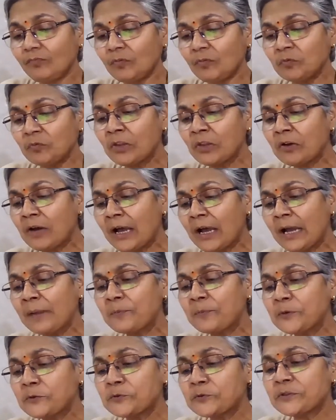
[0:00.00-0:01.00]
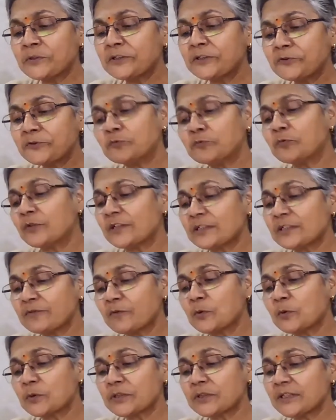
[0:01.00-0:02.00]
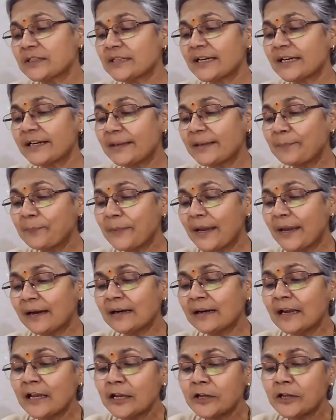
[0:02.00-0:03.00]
Now I'm using two words, forces and impact.